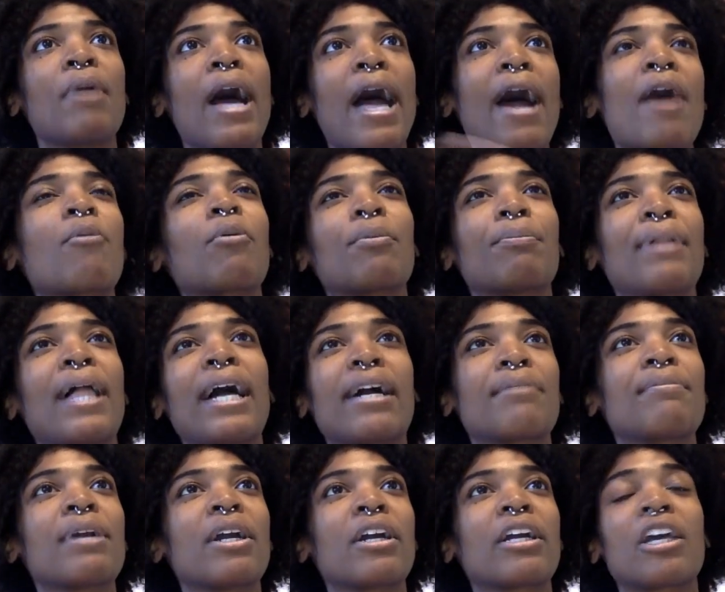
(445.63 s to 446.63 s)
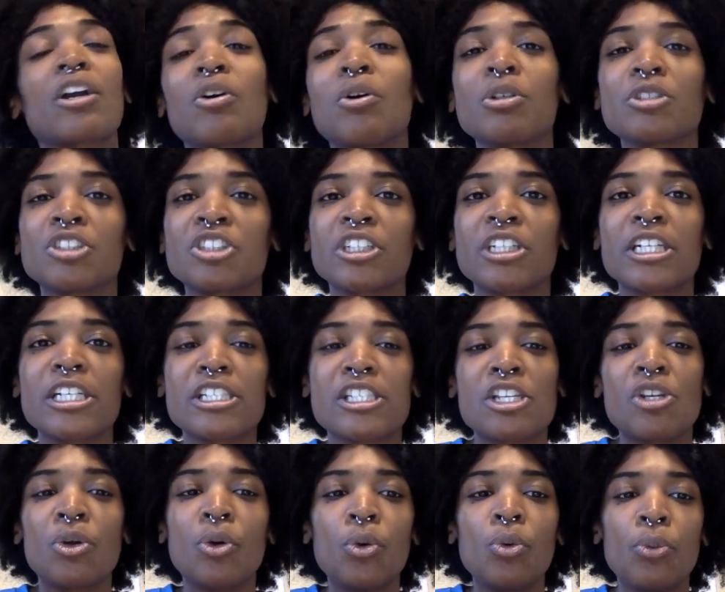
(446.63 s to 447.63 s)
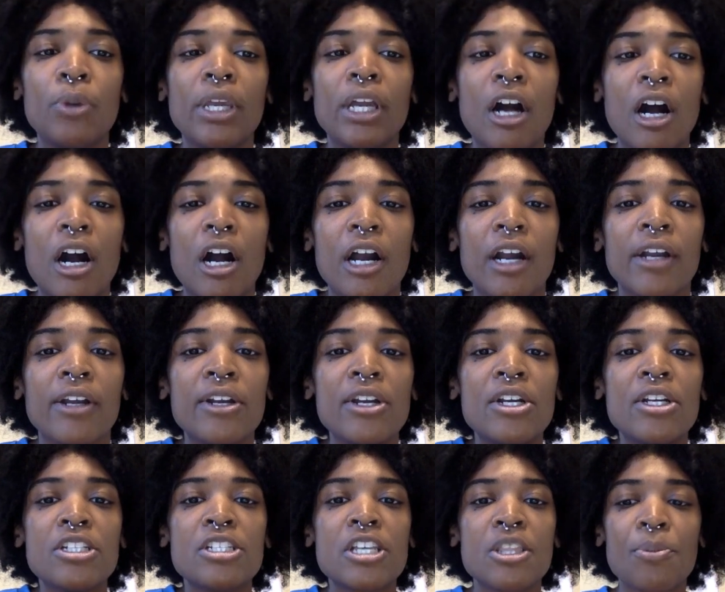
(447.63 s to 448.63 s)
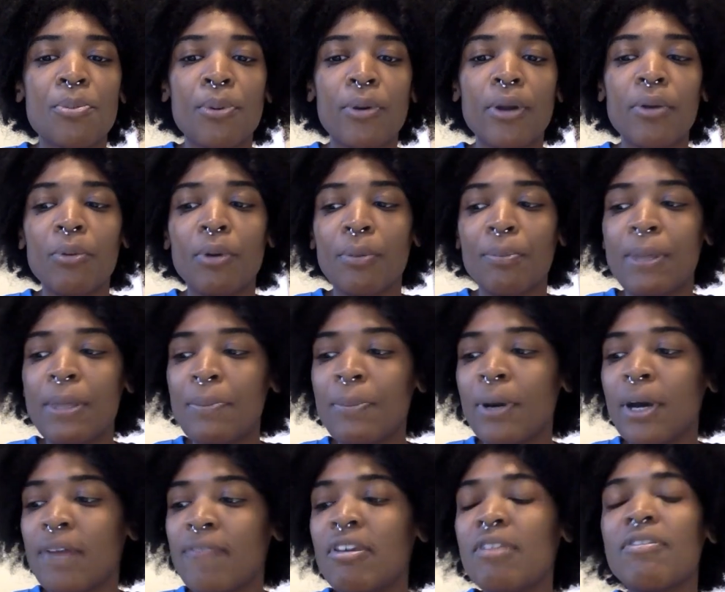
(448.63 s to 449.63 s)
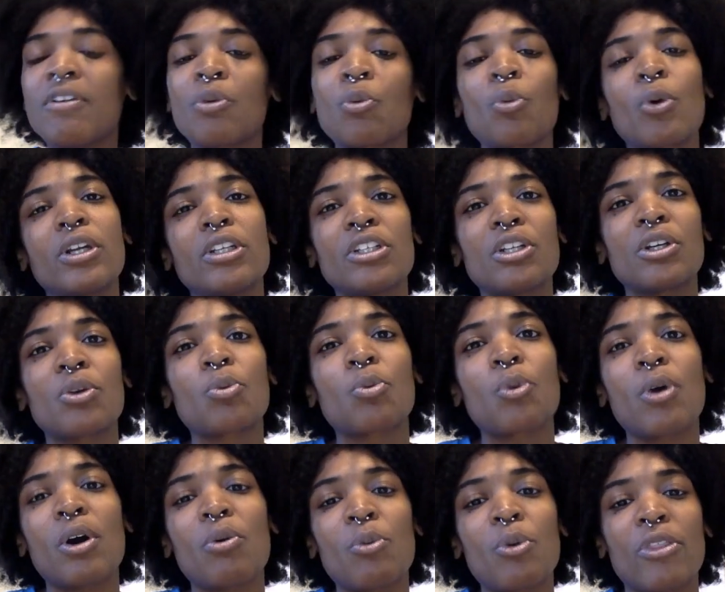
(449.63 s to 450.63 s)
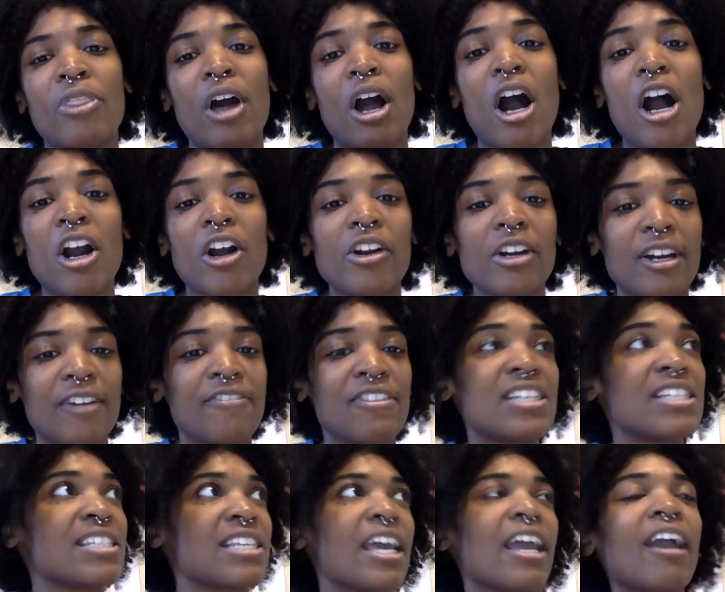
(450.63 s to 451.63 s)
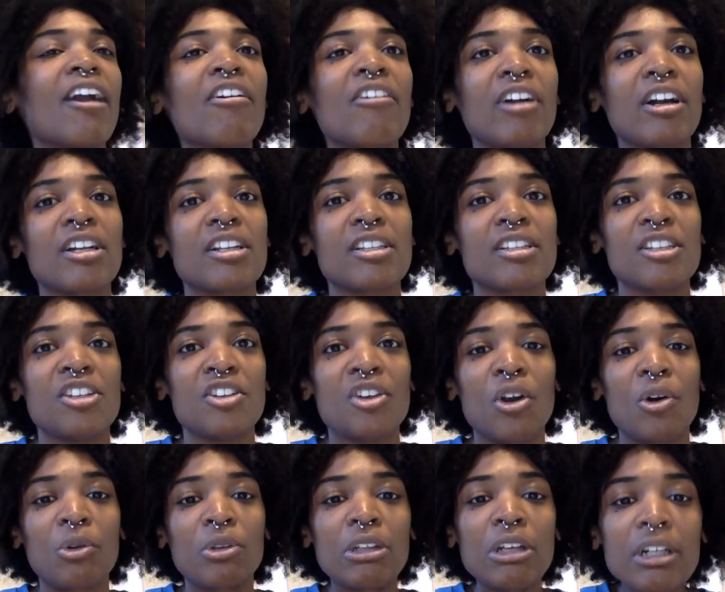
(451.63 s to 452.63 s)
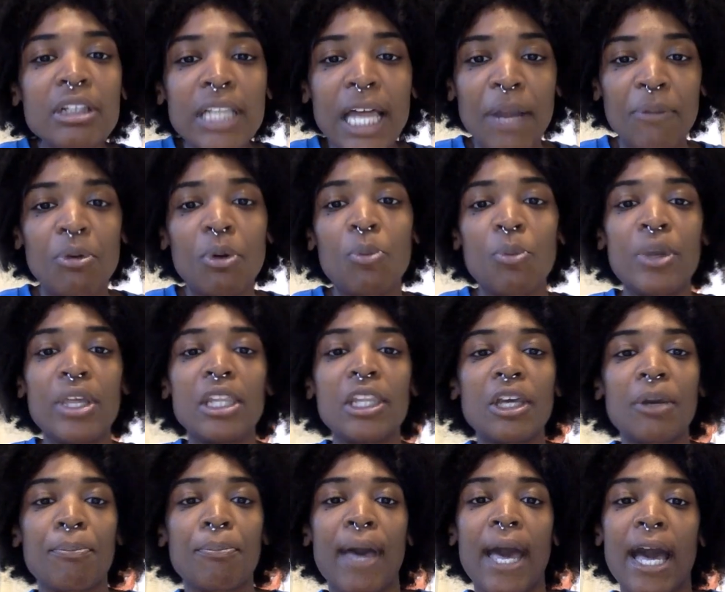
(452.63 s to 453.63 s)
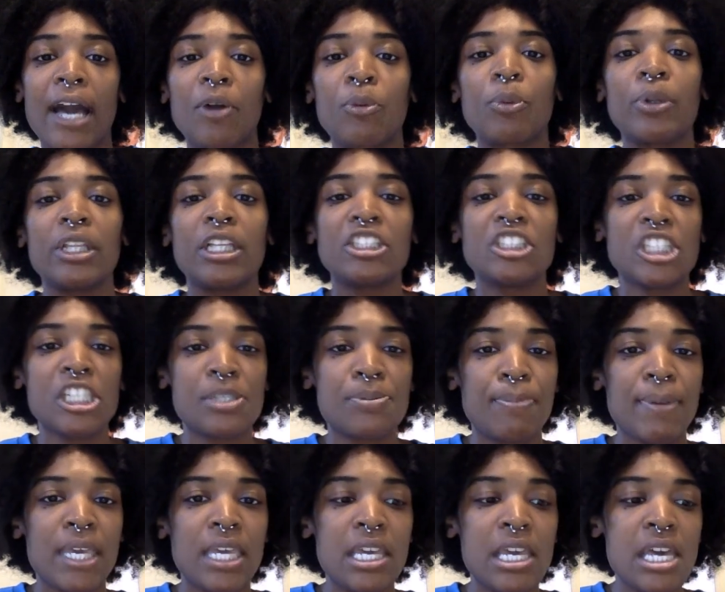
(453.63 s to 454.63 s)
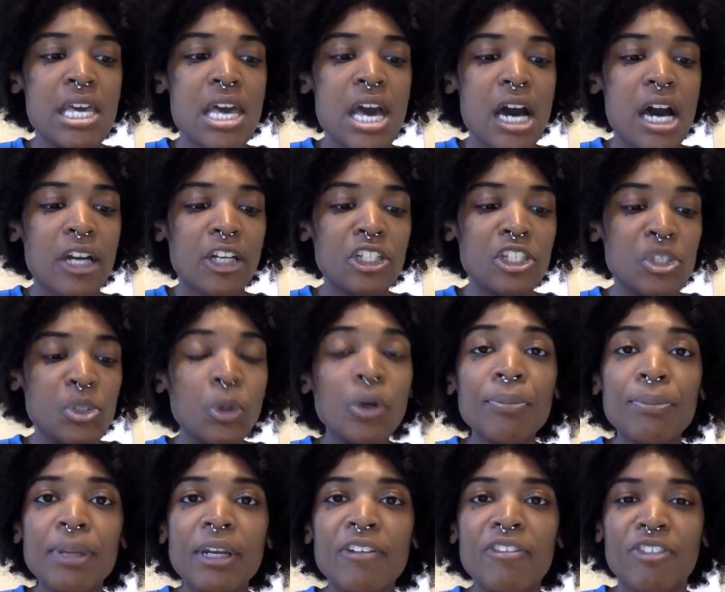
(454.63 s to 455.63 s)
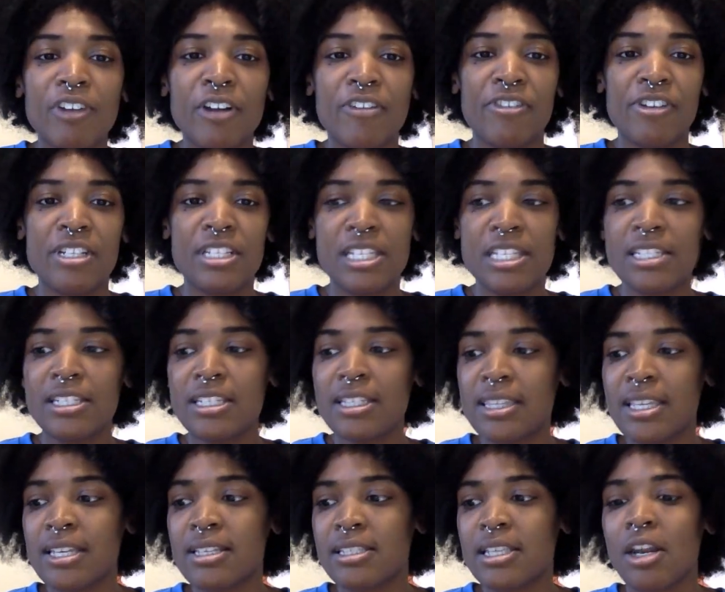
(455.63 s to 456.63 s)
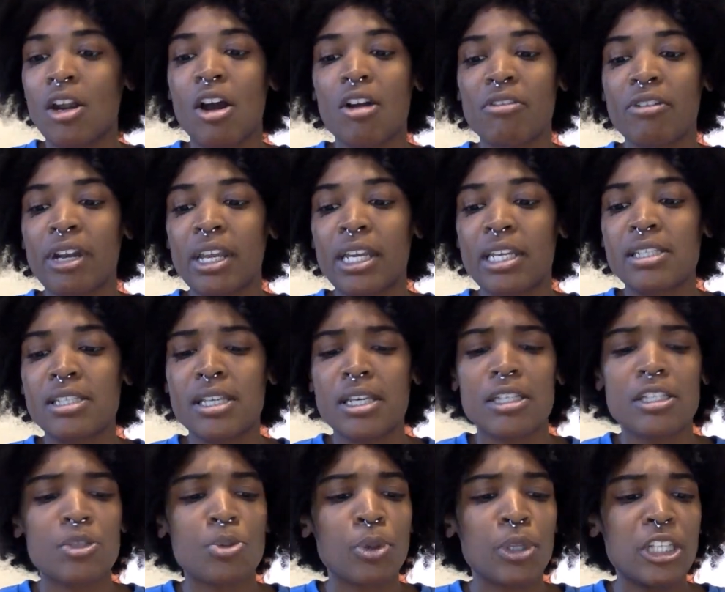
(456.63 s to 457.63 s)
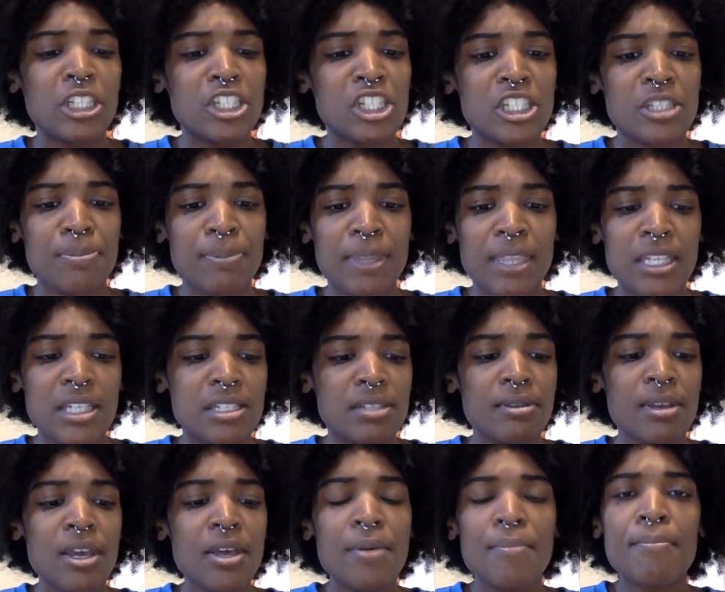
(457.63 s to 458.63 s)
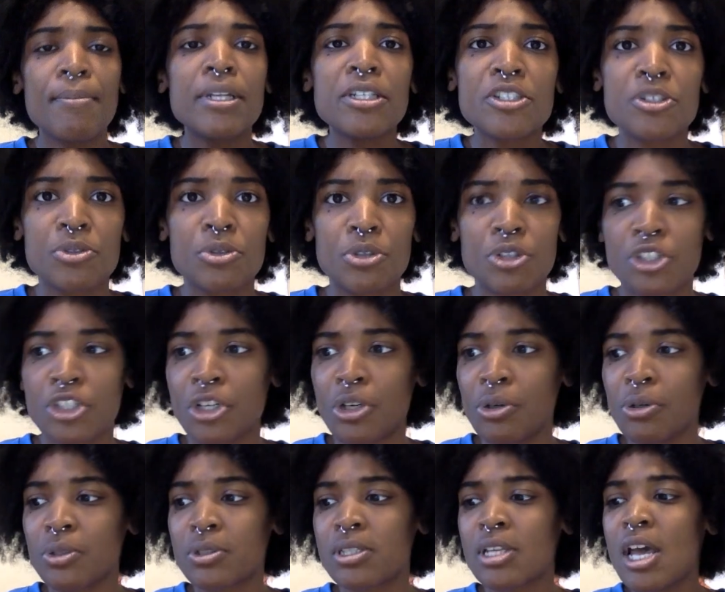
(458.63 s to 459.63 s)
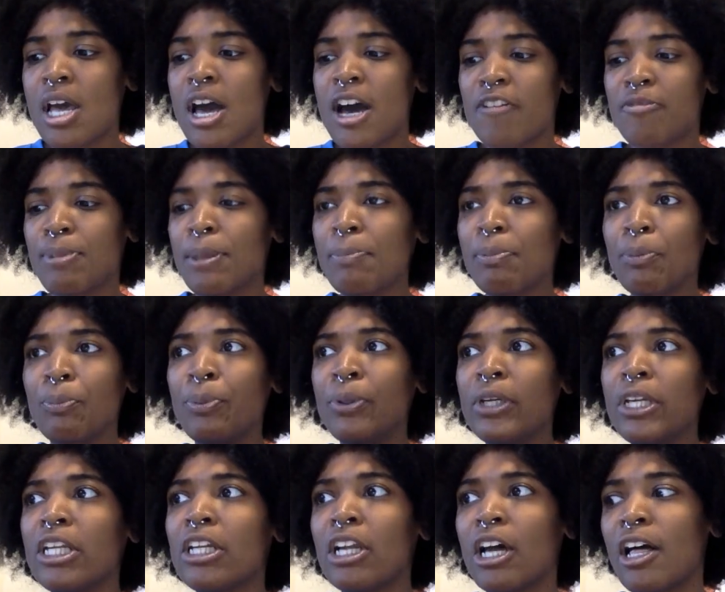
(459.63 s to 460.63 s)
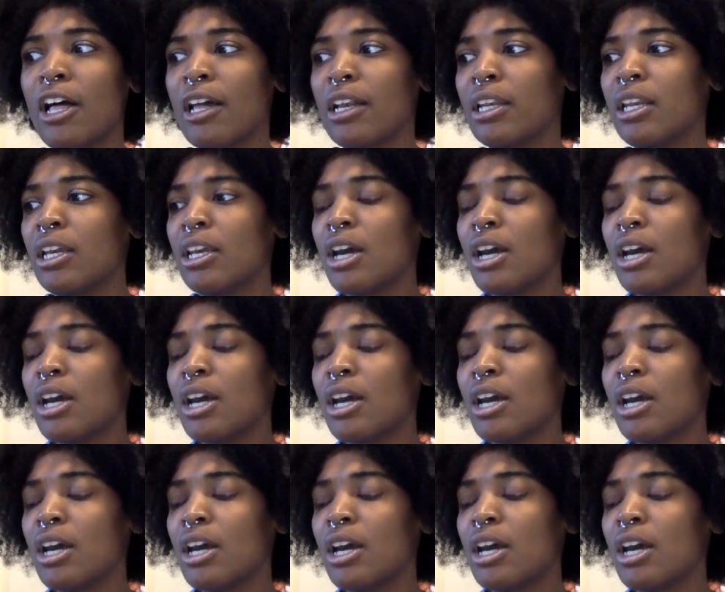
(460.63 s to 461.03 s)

our Black American culture is and who we are, to the point where people have even wondered, what will the art of this era, you know, look like when we look back? Will it just be an assortment of references to things that already exist? Will it just be these minstrel shows of people putting on